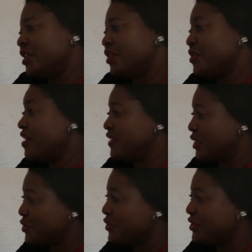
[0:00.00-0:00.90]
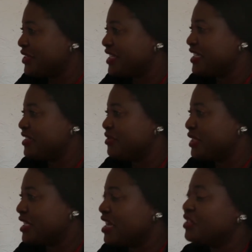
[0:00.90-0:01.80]
you haven't told us still
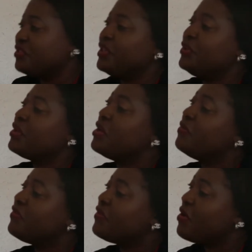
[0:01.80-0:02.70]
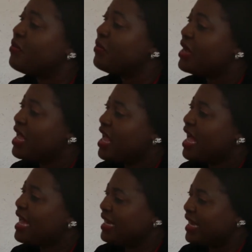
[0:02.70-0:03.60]
which country you come from.
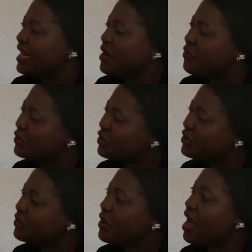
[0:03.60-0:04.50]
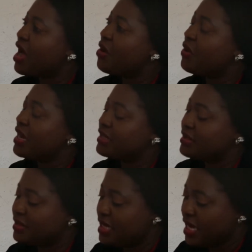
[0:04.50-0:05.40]
And again, I want to know, how
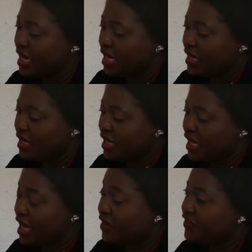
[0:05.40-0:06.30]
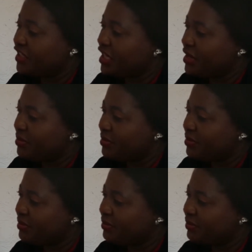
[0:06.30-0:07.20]
has the FGM
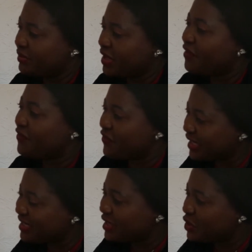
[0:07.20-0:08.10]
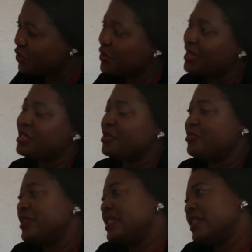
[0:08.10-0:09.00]
affected you as a
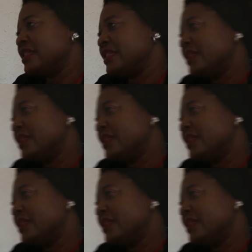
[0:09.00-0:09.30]
person?